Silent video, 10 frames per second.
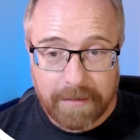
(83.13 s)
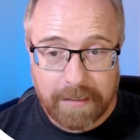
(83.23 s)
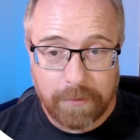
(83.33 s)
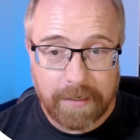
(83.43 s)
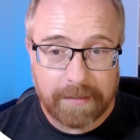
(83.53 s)

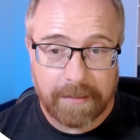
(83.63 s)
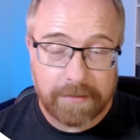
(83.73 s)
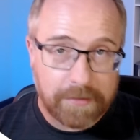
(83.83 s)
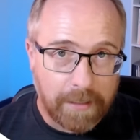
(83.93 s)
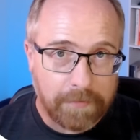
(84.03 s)
You get less
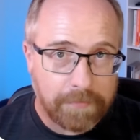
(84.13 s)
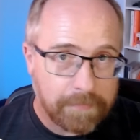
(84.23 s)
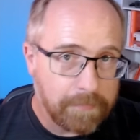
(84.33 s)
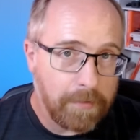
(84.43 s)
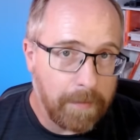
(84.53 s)
stuff,
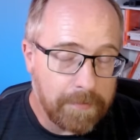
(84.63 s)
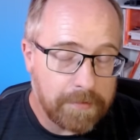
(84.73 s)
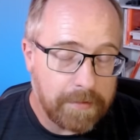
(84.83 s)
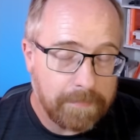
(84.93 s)
obviously.